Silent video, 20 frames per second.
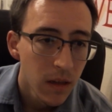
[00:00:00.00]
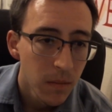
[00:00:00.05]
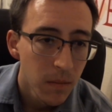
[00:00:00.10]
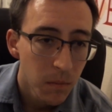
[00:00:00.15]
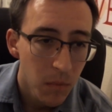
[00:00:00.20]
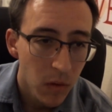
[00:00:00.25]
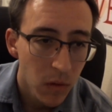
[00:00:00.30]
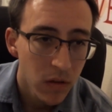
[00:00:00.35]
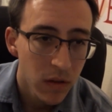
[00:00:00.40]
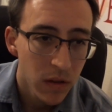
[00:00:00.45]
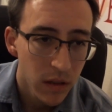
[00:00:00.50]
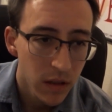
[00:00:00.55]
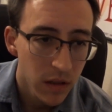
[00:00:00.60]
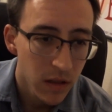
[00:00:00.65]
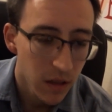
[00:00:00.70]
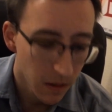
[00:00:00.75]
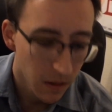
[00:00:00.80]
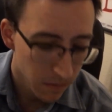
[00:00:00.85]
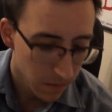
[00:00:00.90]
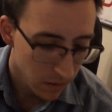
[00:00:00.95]
Most of this
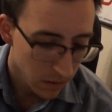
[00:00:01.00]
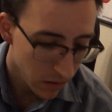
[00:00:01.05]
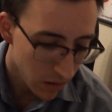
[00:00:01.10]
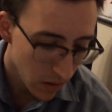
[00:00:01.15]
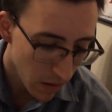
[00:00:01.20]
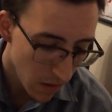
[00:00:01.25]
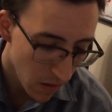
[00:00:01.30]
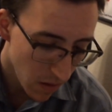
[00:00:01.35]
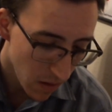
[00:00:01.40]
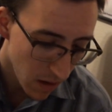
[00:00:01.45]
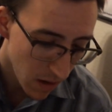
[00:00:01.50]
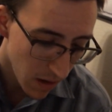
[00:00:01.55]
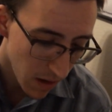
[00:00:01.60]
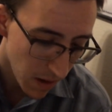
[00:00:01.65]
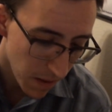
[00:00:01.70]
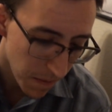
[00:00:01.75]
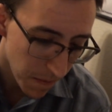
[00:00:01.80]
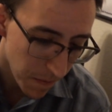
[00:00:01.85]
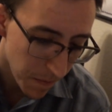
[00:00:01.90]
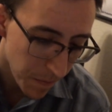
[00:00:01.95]
stuff.
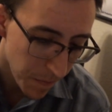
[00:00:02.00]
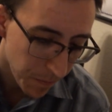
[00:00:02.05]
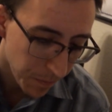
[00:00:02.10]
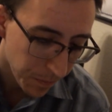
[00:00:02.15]
So